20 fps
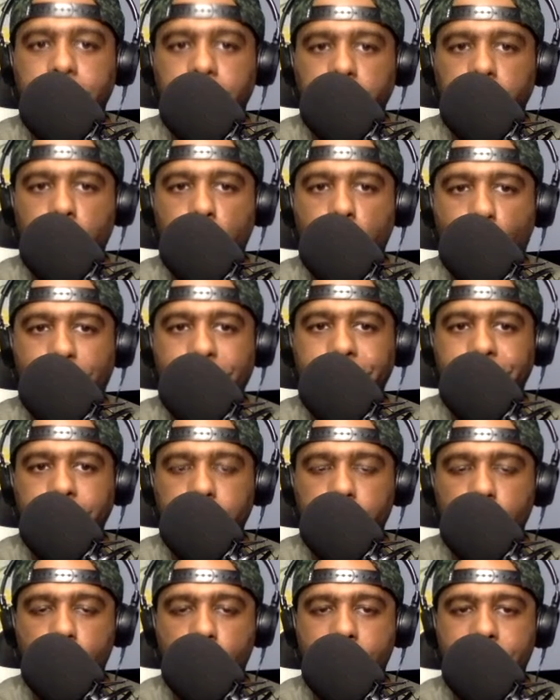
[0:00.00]

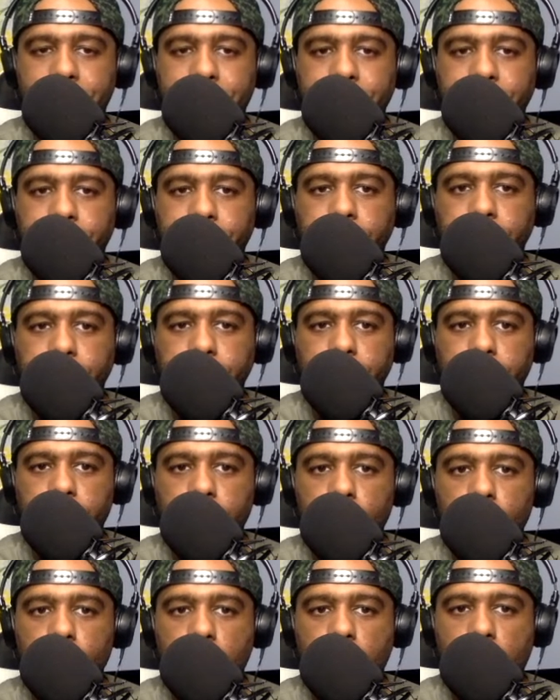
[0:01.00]

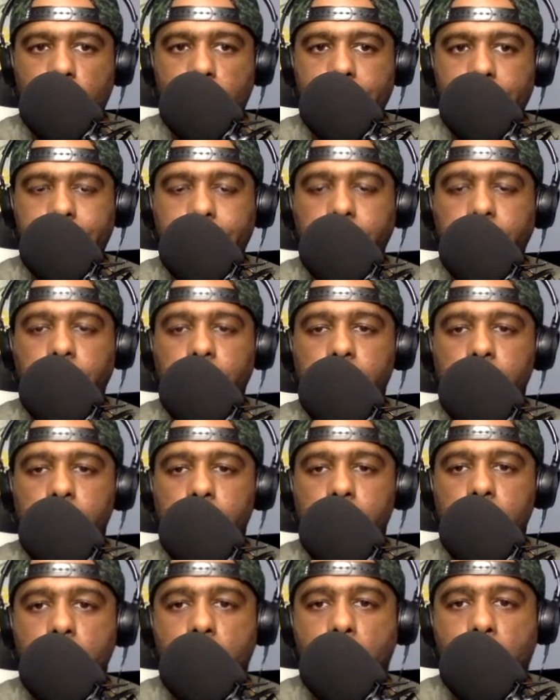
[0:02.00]

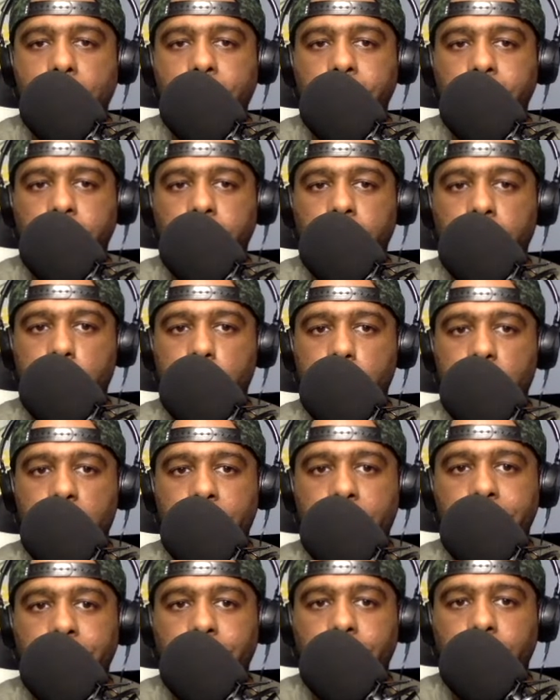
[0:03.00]

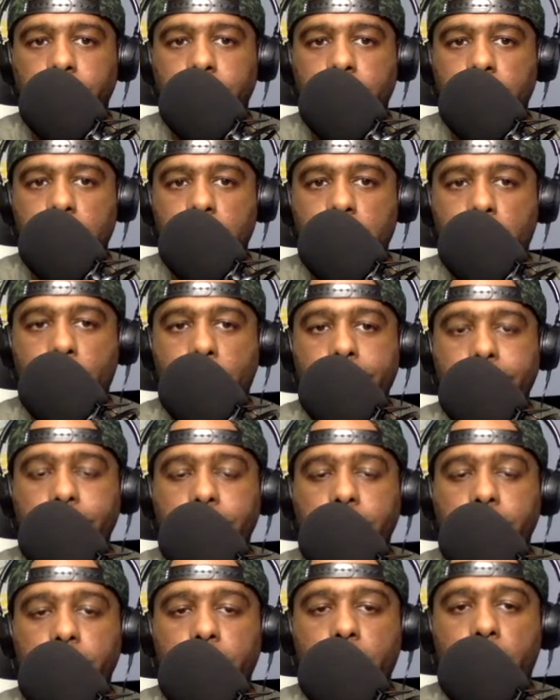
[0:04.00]

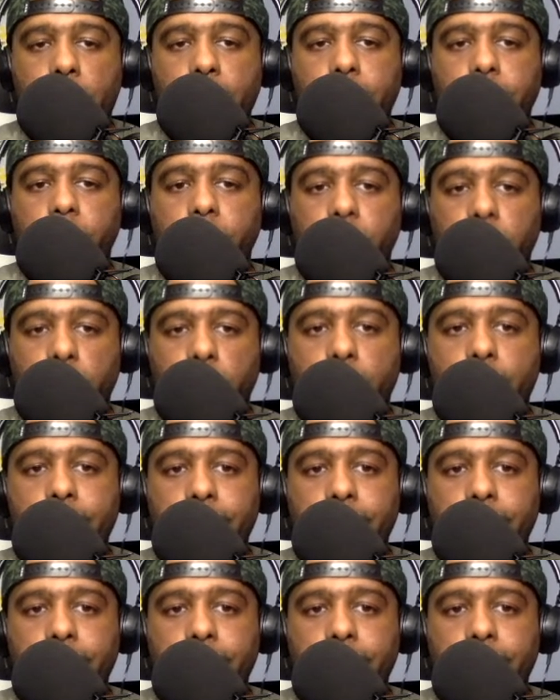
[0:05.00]
No words are spoken by the person on screen.